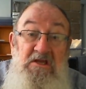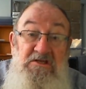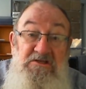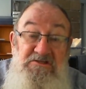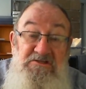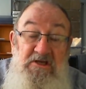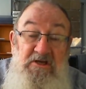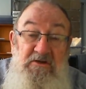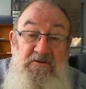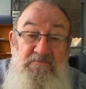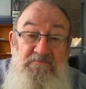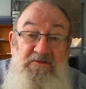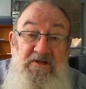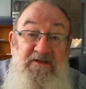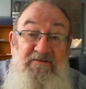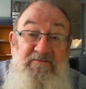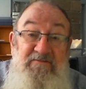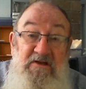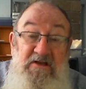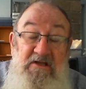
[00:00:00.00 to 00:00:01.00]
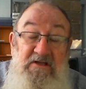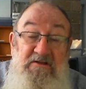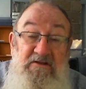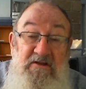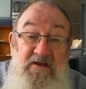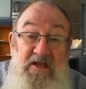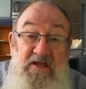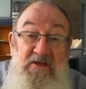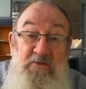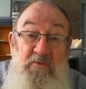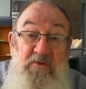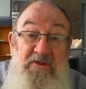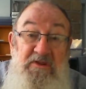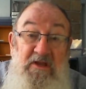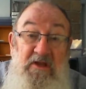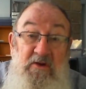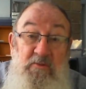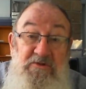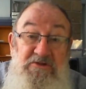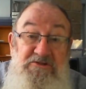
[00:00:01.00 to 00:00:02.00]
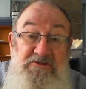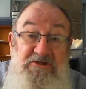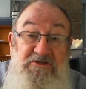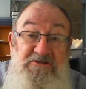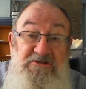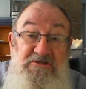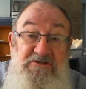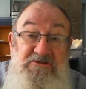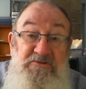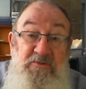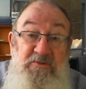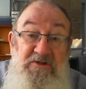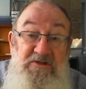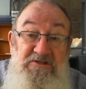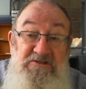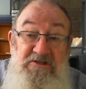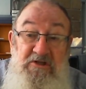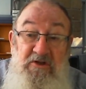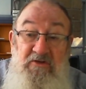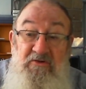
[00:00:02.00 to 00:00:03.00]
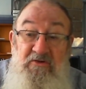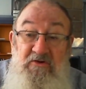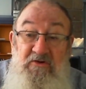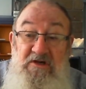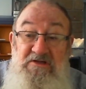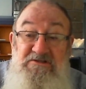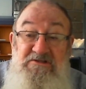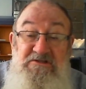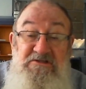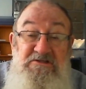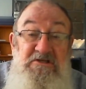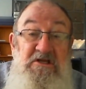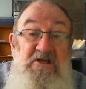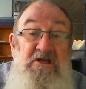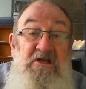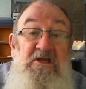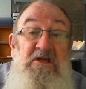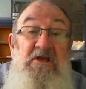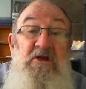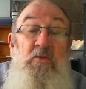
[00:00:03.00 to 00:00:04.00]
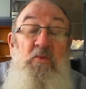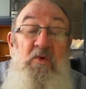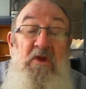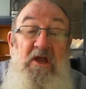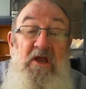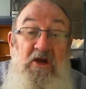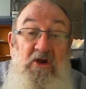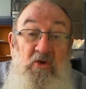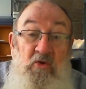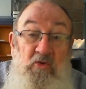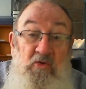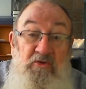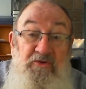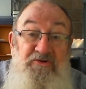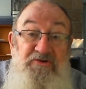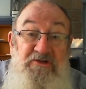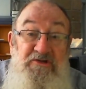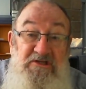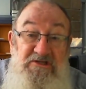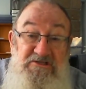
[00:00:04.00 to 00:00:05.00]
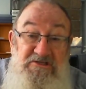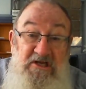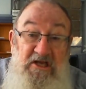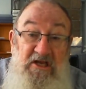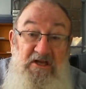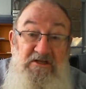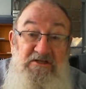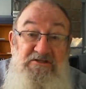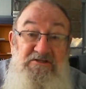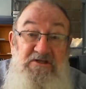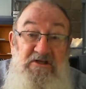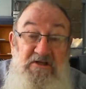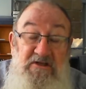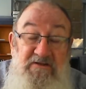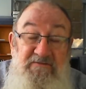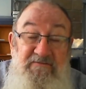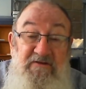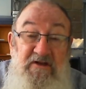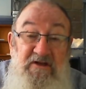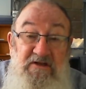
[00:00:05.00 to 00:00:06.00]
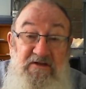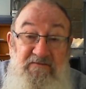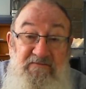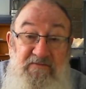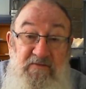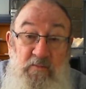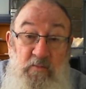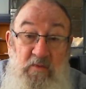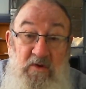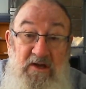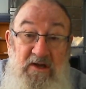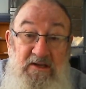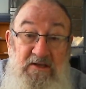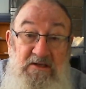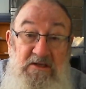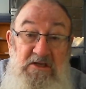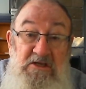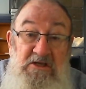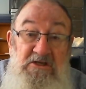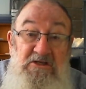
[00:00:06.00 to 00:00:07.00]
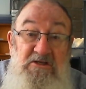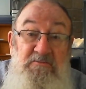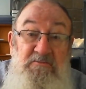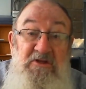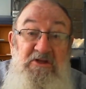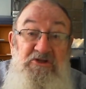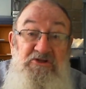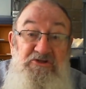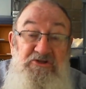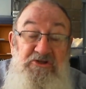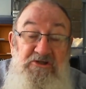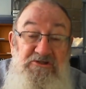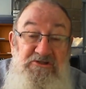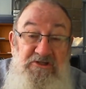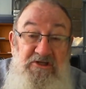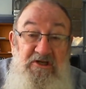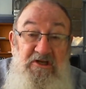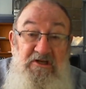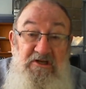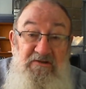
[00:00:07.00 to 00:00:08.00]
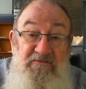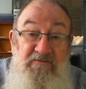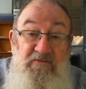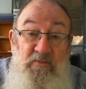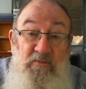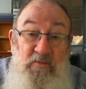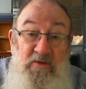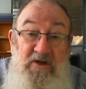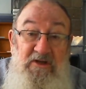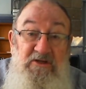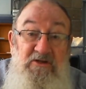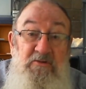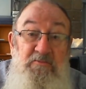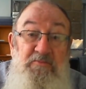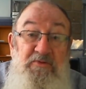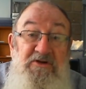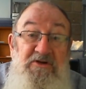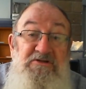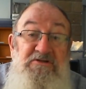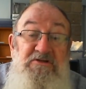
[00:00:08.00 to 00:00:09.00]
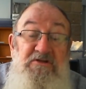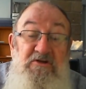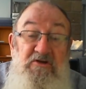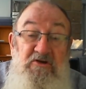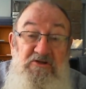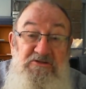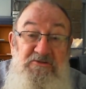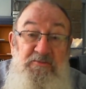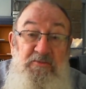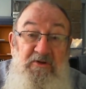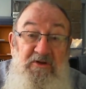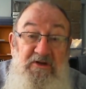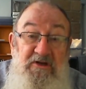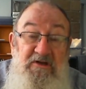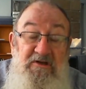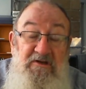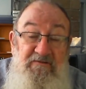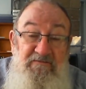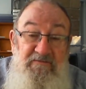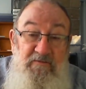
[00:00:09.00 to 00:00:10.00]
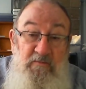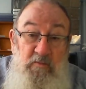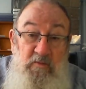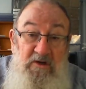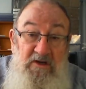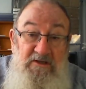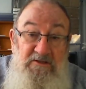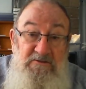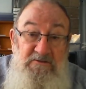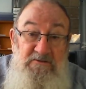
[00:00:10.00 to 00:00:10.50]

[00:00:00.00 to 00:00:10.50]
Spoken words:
So even now today, with our restrictions, with this health crisis, we are called and challenged to live in a different way, to be church in a different way, to preach the gospel in a different way.